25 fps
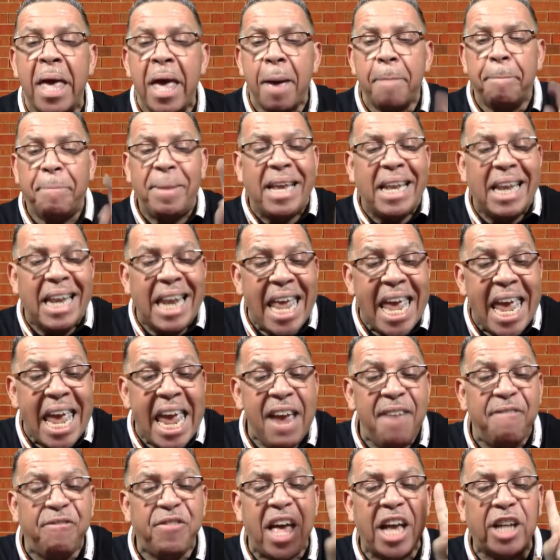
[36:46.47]

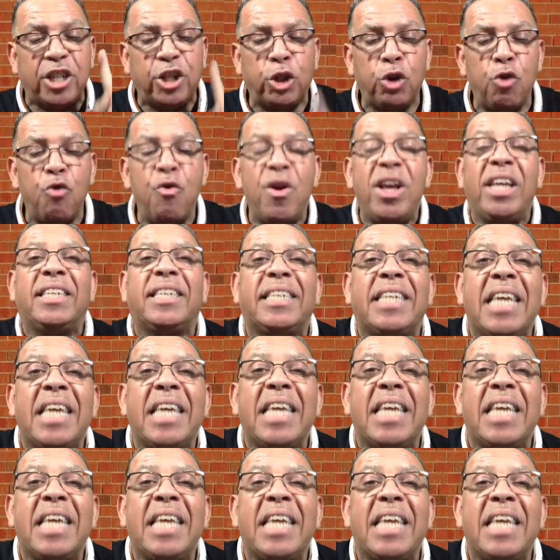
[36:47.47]
believe that you
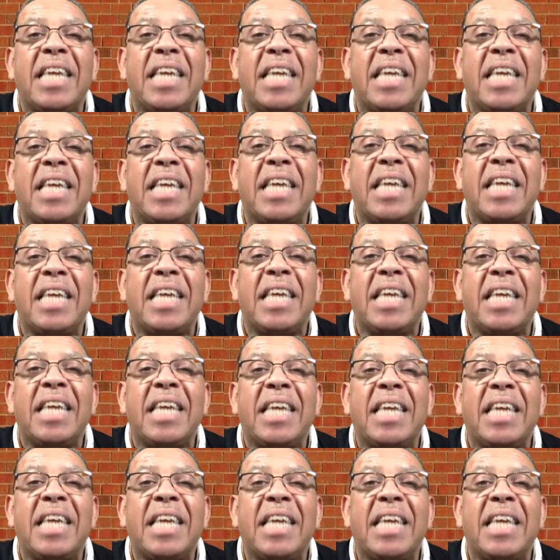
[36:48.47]
receive them, and
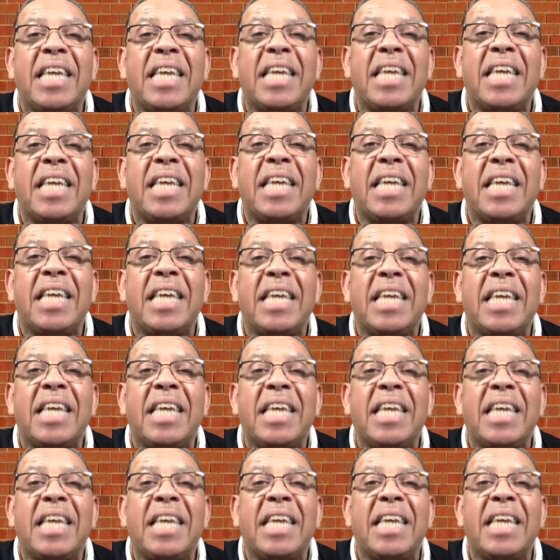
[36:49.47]
watch this
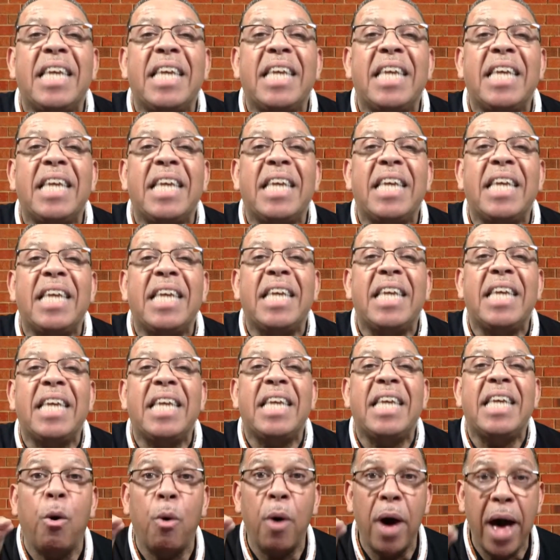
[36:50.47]
you
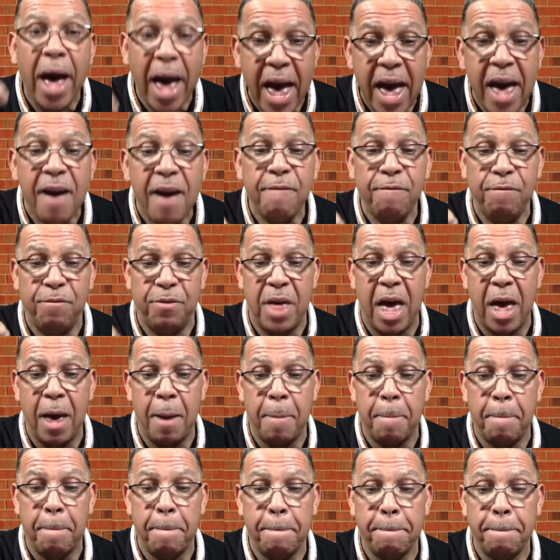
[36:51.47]
shall have them.
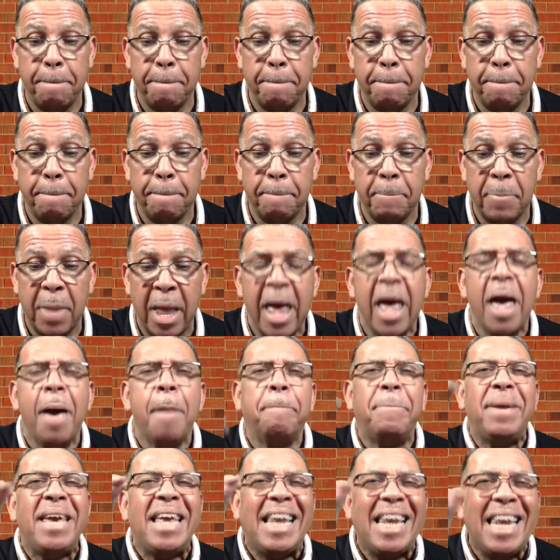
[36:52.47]

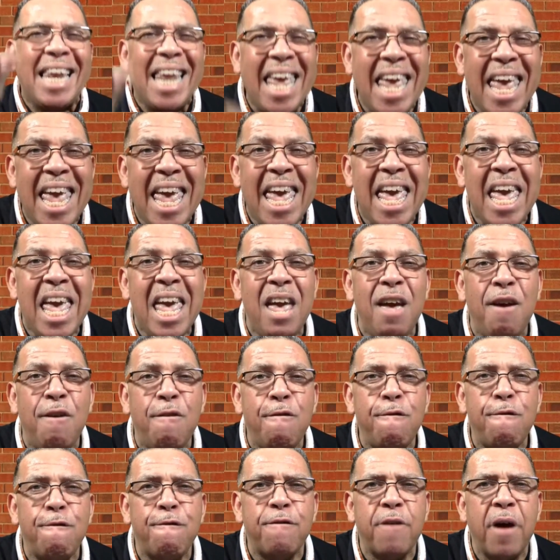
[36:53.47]

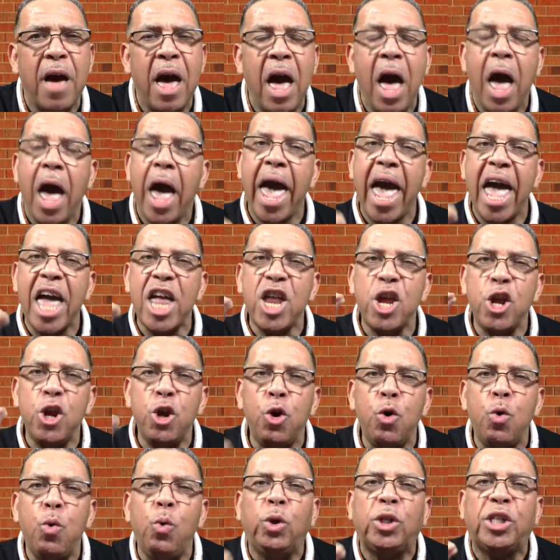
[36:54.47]
Believe and
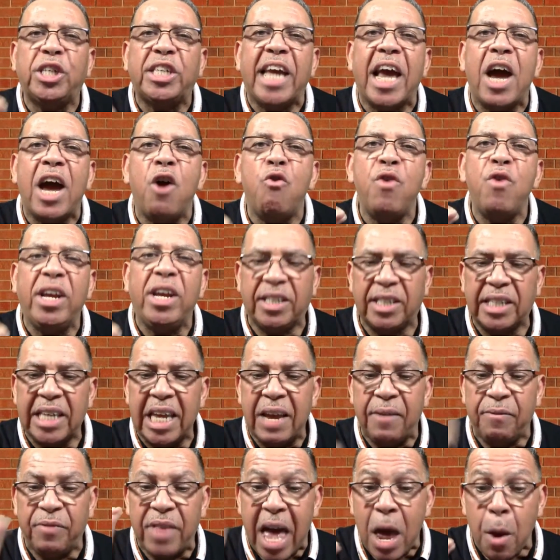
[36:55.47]
you shall
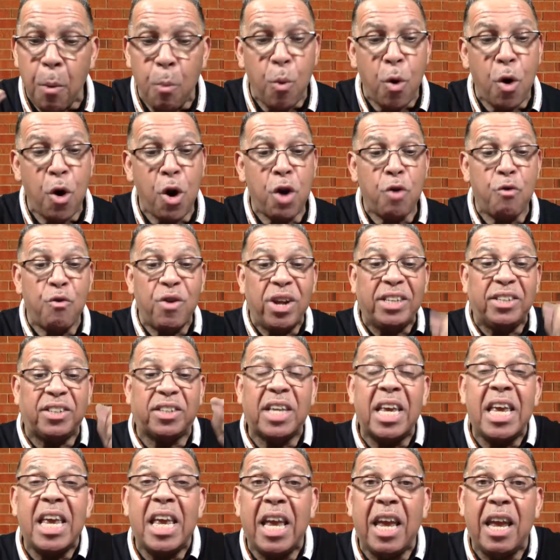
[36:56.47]
receive. That word
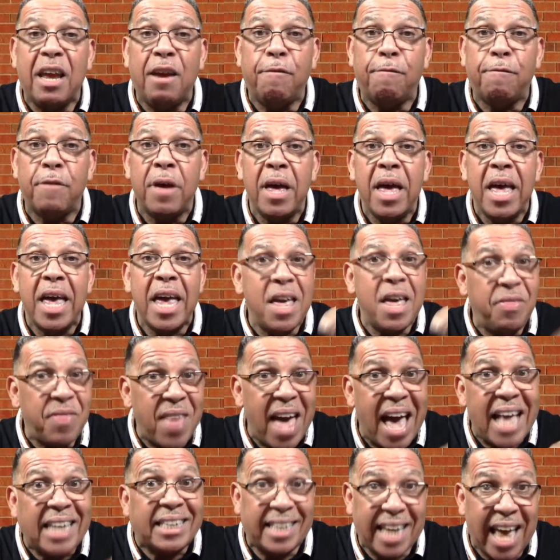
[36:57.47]
receive in
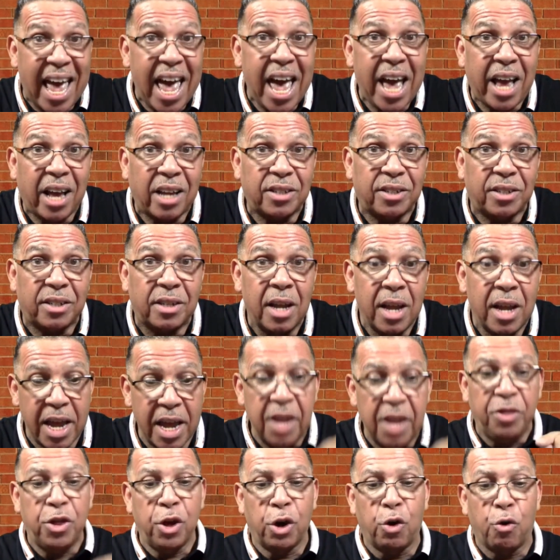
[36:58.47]
that text,
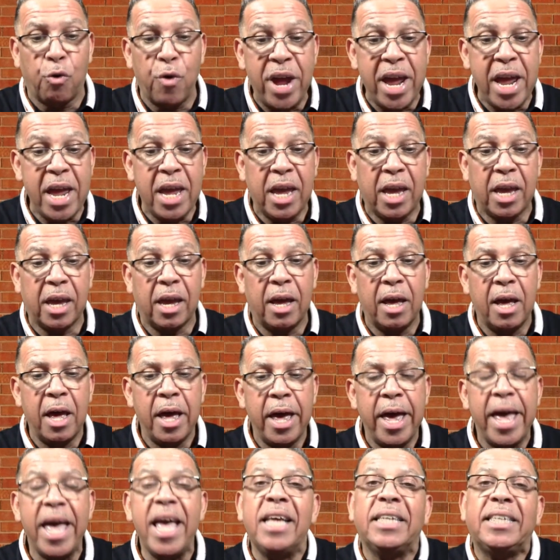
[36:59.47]
in the Greek,
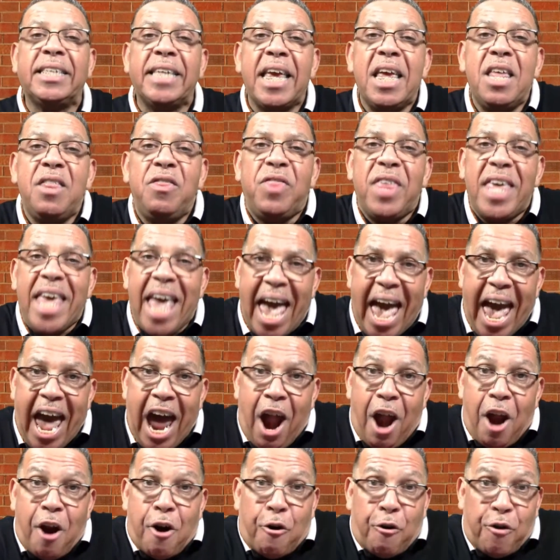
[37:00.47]
is in the
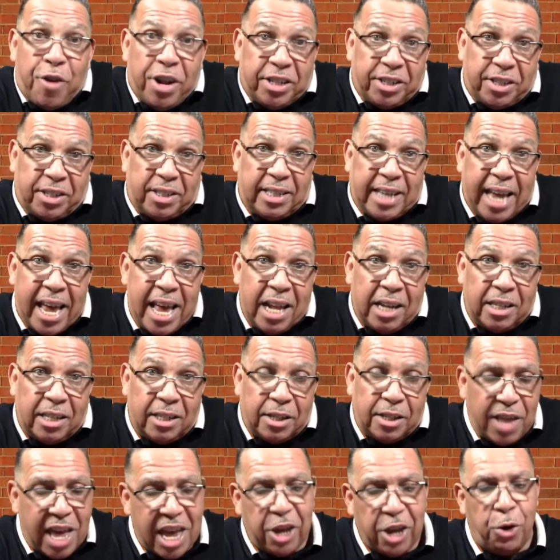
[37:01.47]
aorist tense.
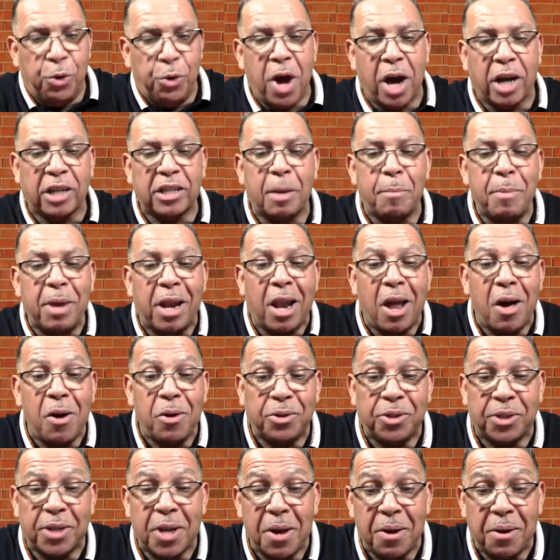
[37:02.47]
Thank you, Dr.
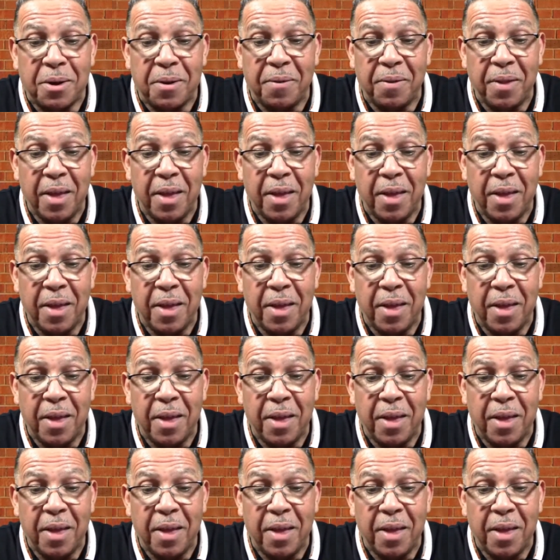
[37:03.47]
Malongzang.